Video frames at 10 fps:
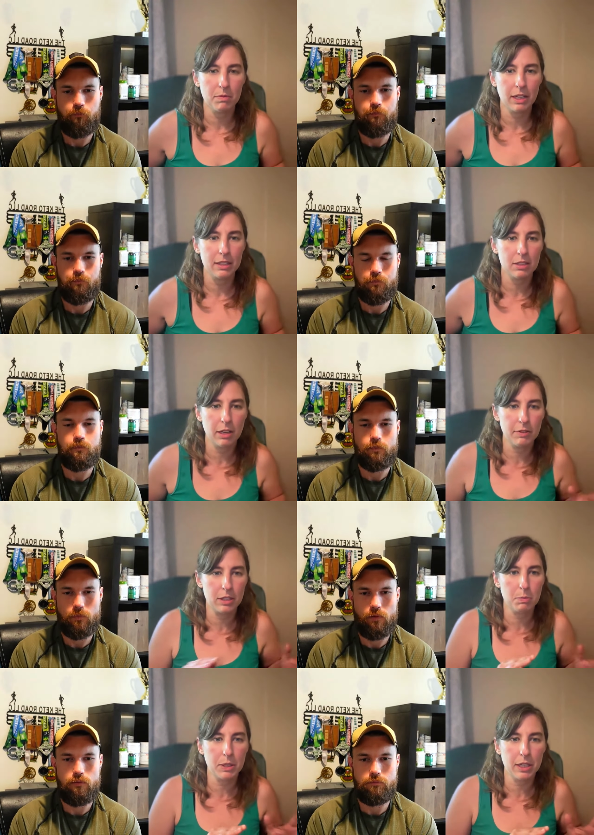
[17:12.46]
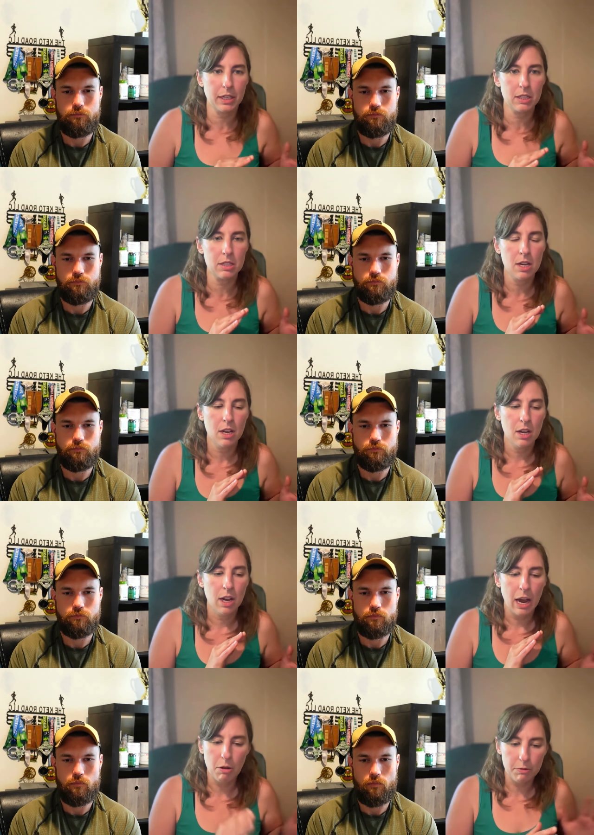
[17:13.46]
Speaker 1: like to have experienced
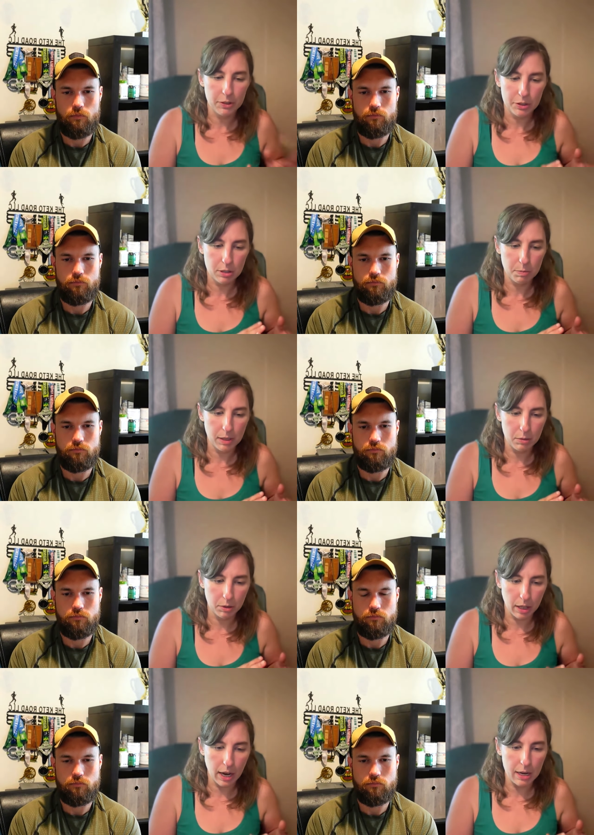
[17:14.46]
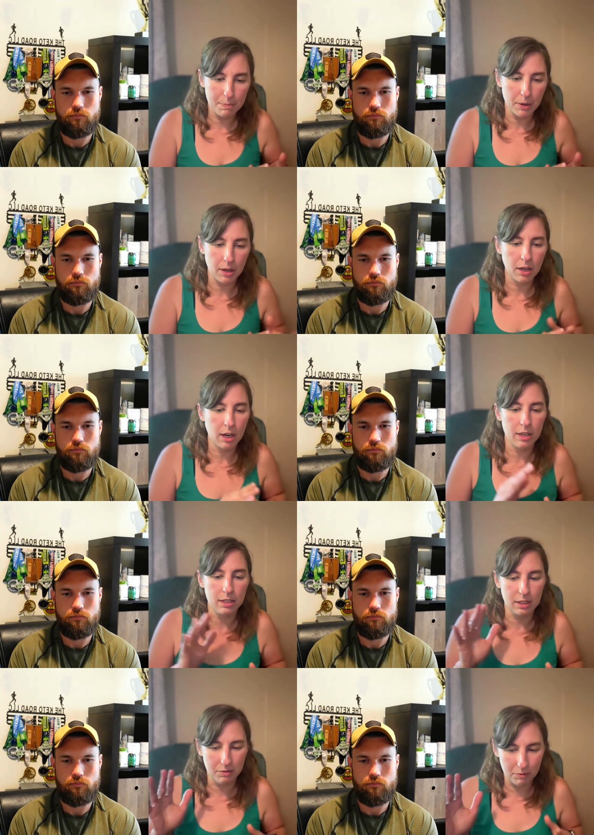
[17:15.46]
how it feels to be really hyper and
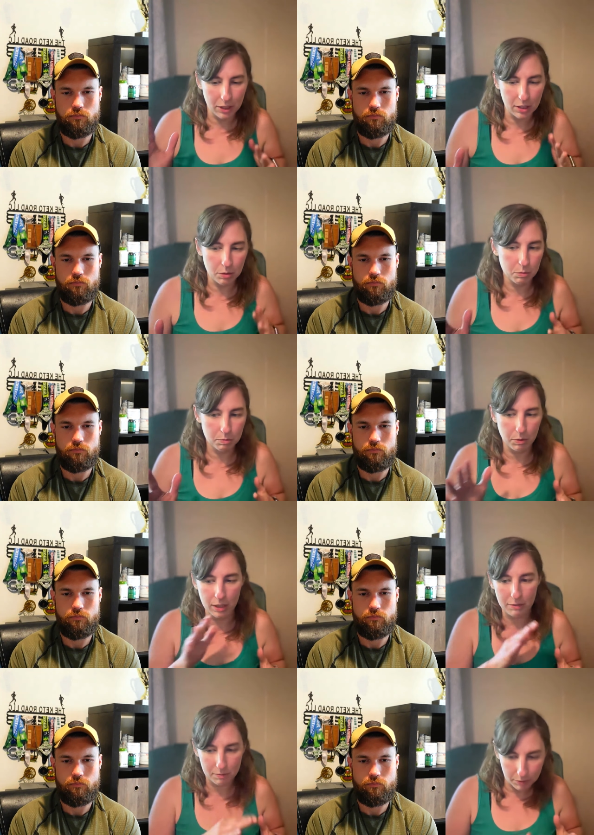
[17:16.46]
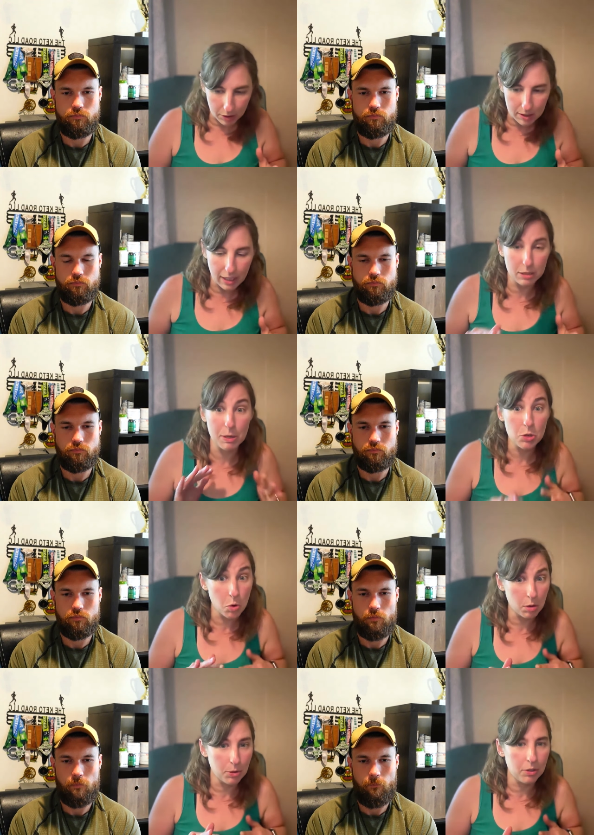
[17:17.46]
to feel what it feels like to be
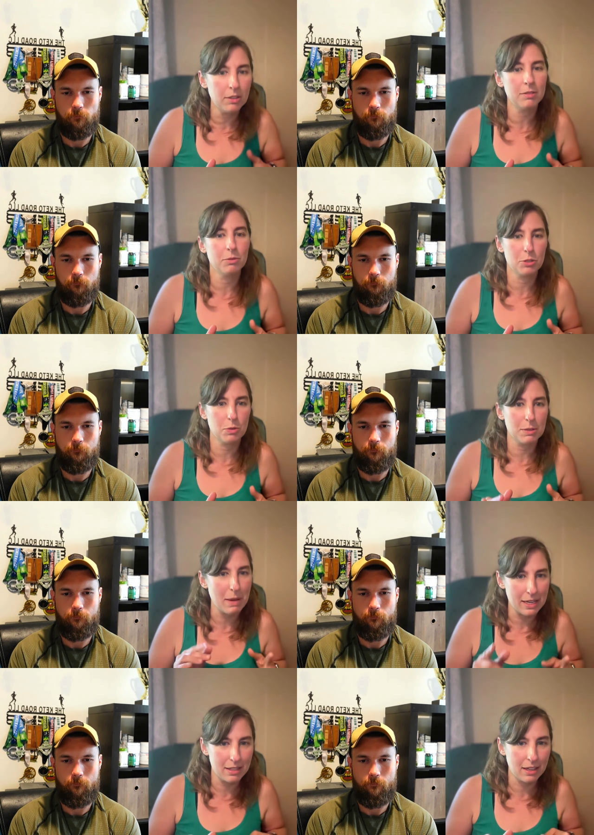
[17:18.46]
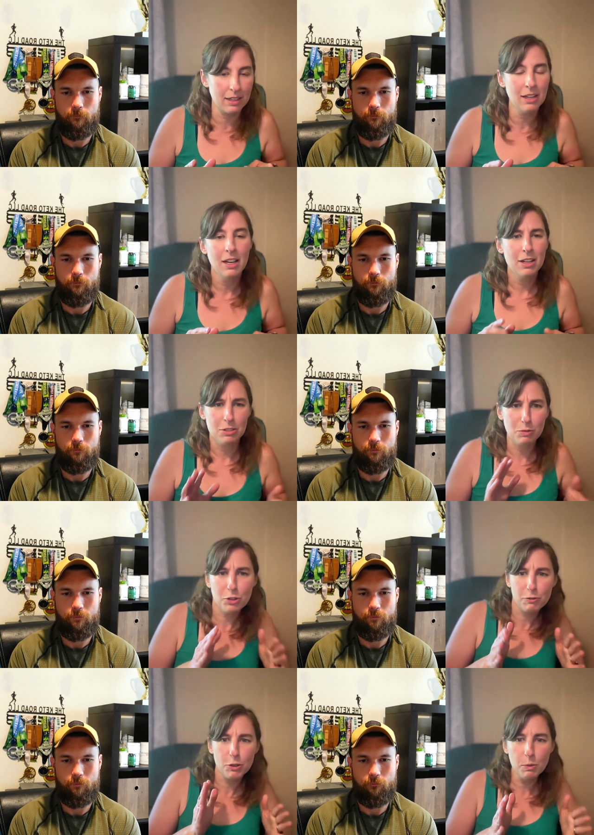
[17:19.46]
normal, which was amazing just for a
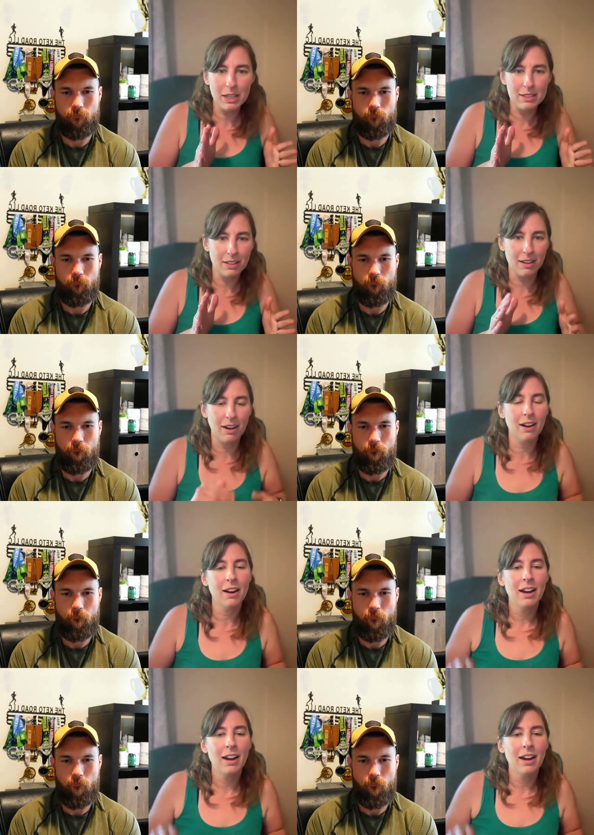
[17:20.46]
few weeks in there.